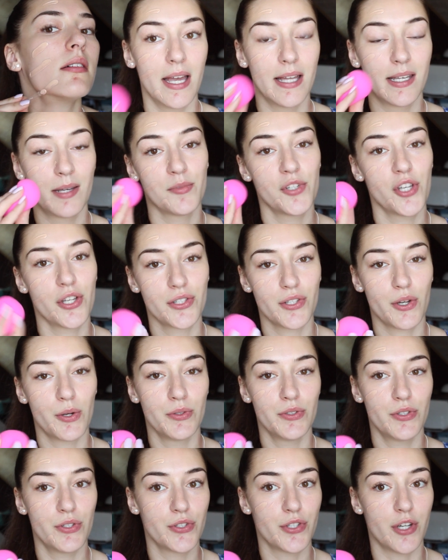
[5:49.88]
And I'm just
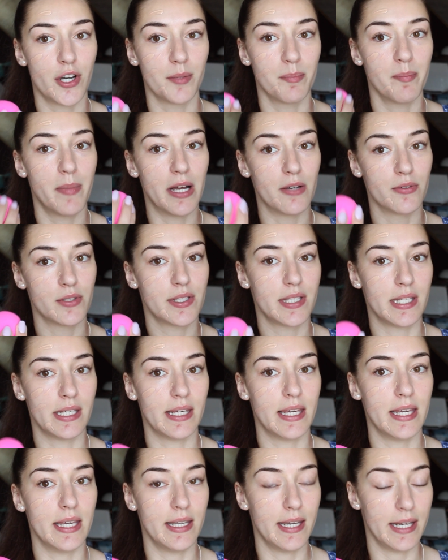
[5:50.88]
going to start
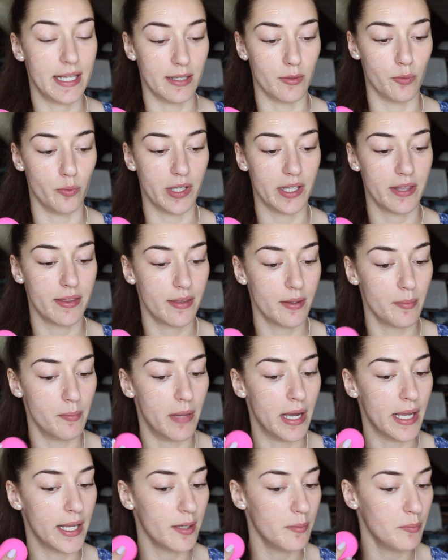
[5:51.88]
bouncing it in with
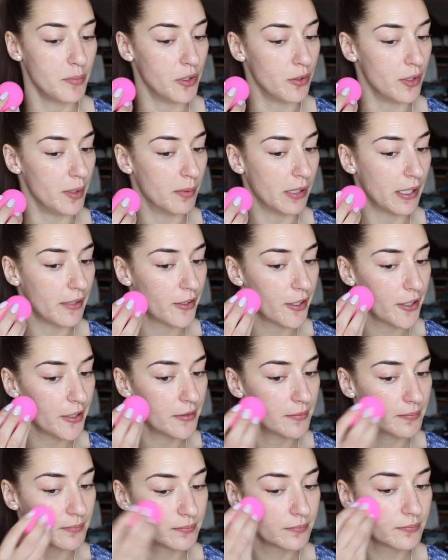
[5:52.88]
my beauty blender.